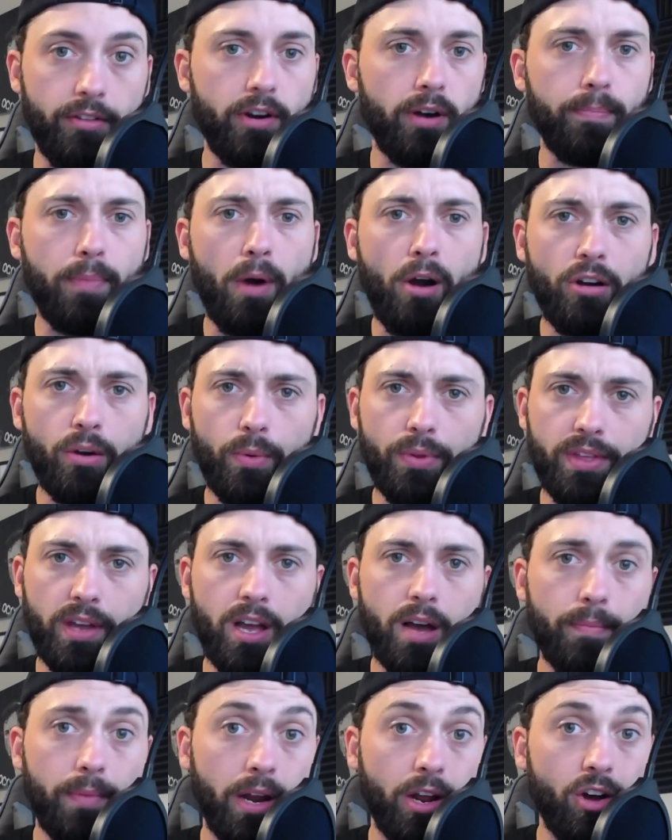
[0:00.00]
They're a partner with a
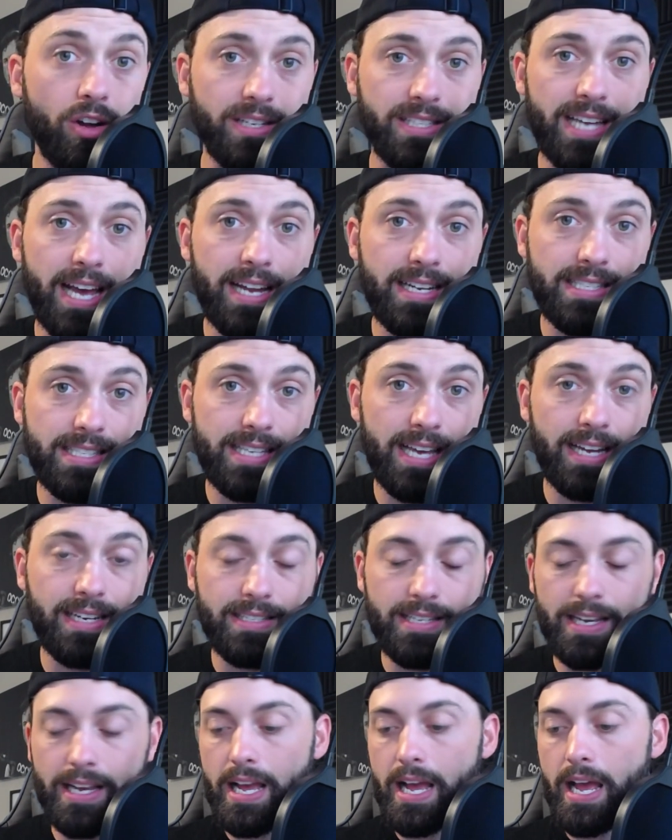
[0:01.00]
company called
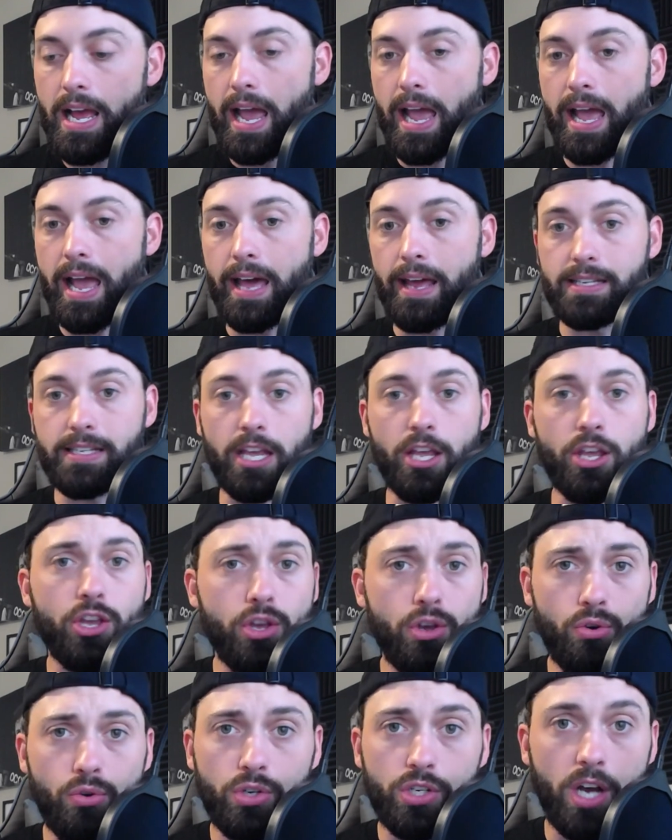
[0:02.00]
Tencent, and it's a
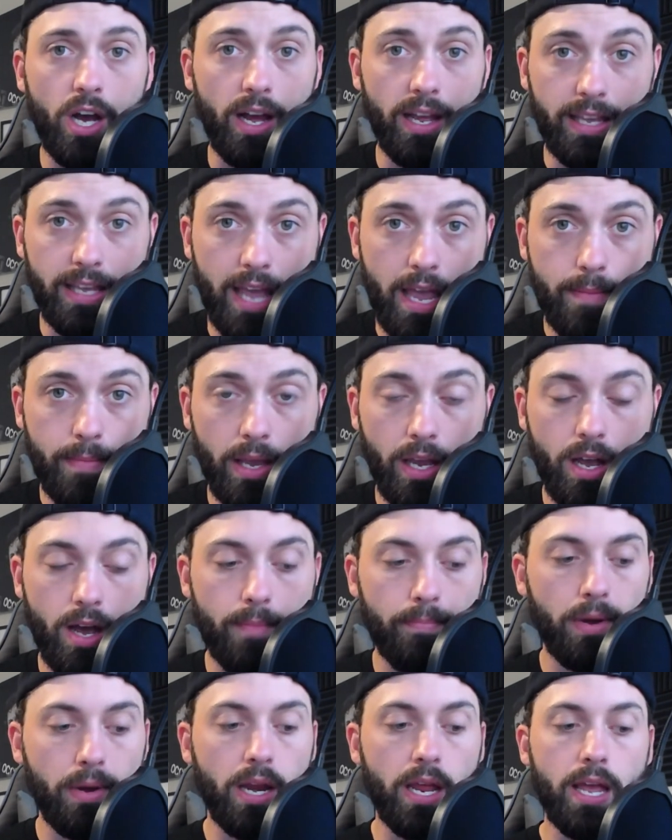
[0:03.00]
huge gaming
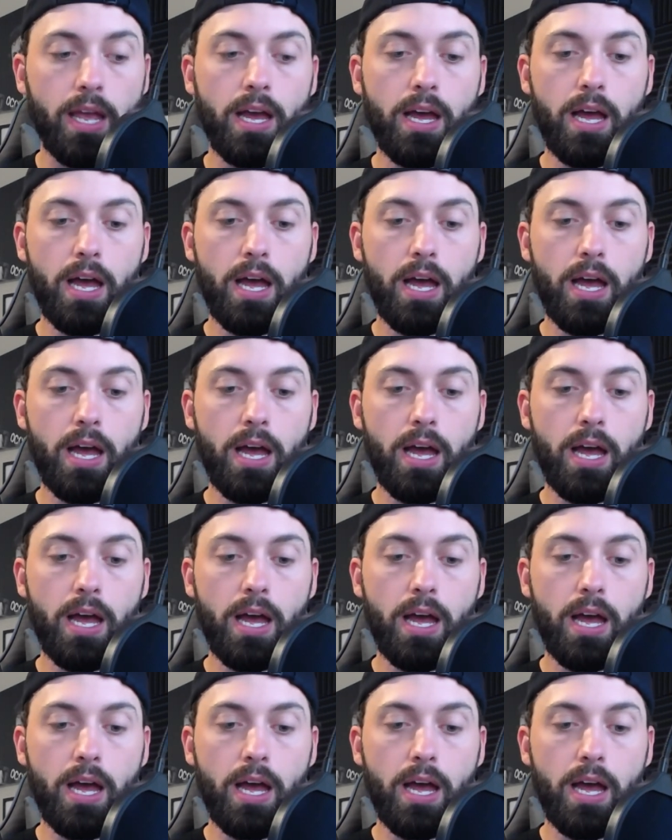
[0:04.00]
company.